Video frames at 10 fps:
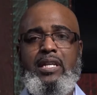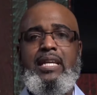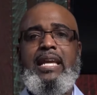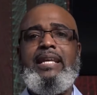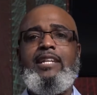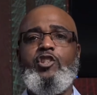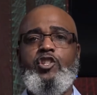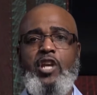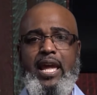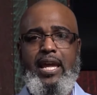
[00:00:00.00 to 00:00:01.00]
in
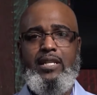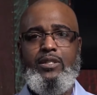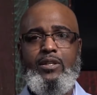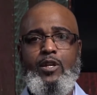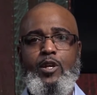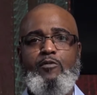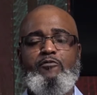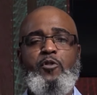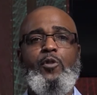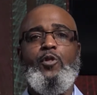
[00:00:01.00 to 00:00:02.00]
exchange
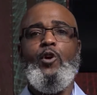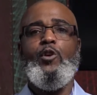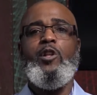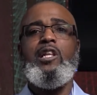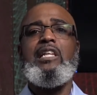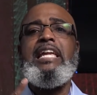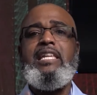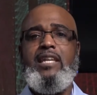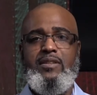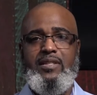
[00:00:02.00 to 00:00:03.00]
for the
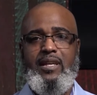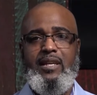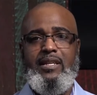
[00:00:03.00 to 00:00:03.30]
leniency